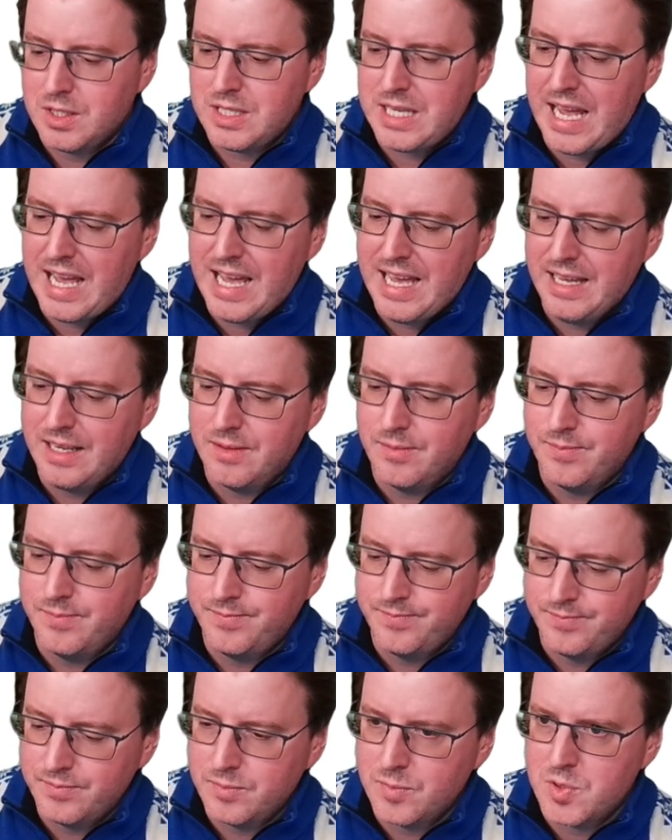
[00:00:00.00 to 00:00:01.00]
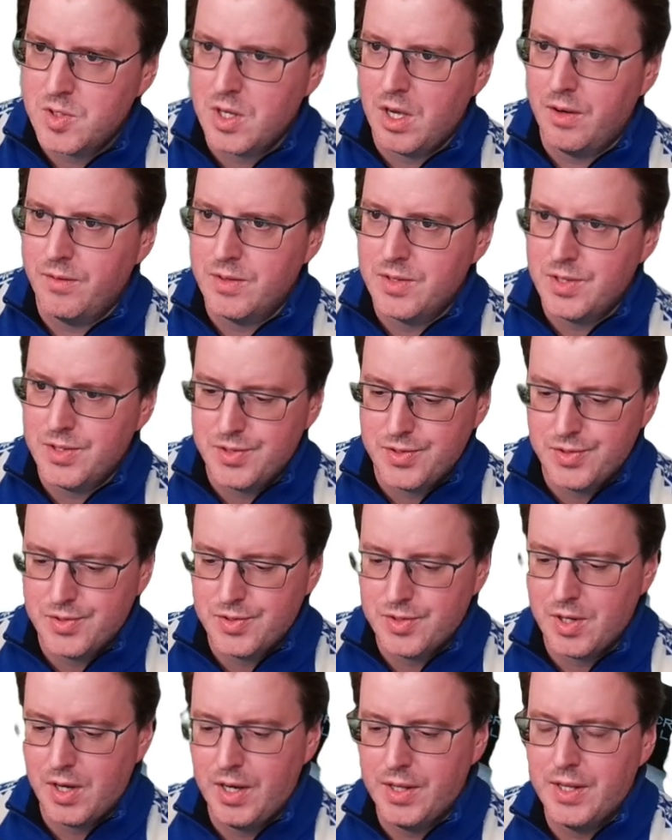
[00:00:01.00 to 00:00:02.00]
10 services
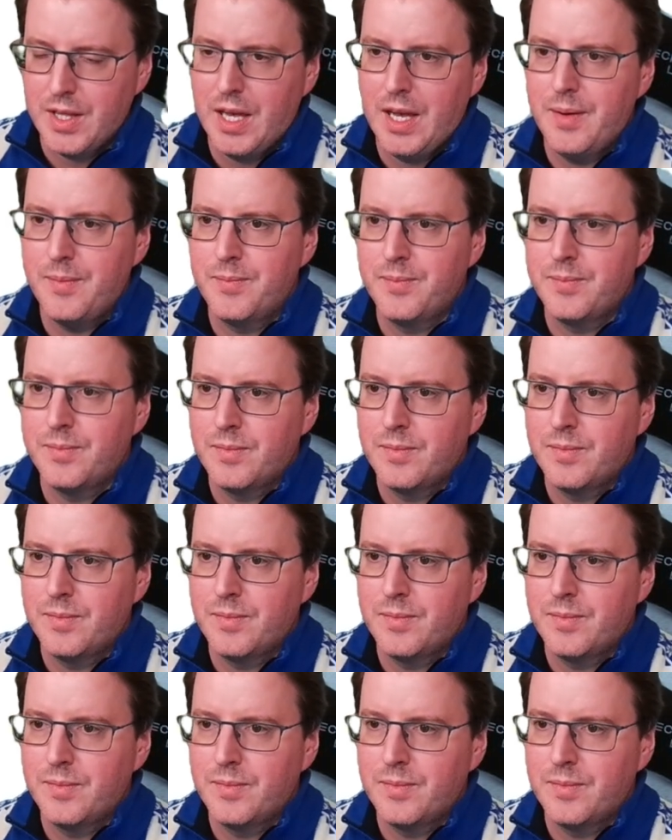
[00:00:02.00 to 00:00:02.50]
inside there.